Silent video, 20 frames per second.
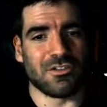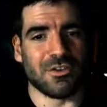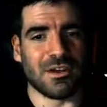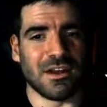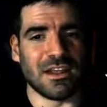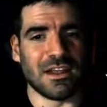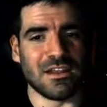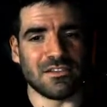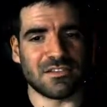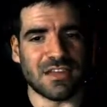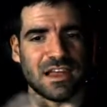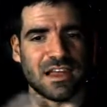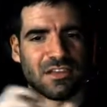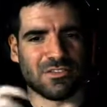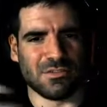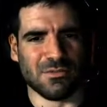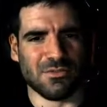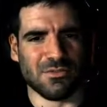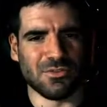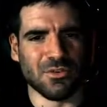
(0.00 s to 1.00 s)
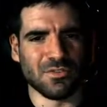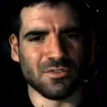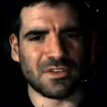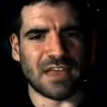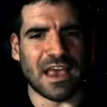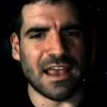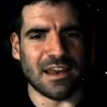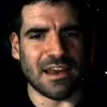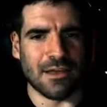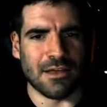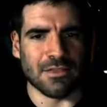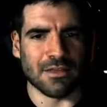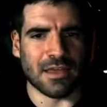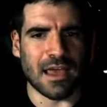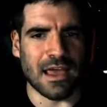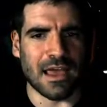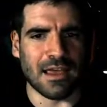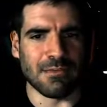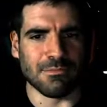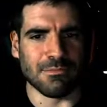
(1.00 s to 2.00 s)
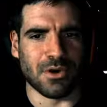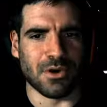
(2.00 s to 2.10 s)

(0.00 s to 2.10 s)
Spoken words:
to at least get some sort of gain out of the game